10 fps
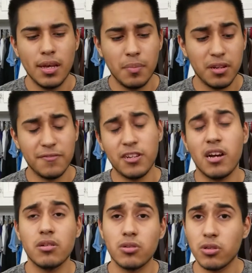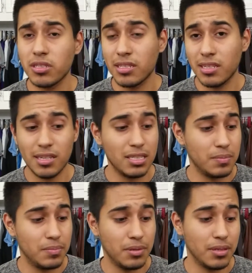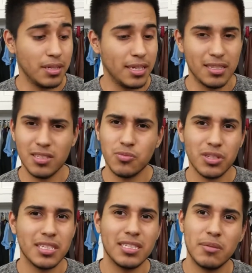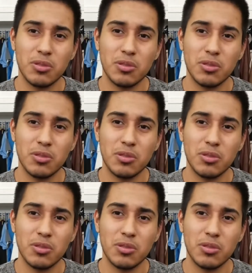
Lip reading: But if you're outdoors, it does, but it doesn't really seem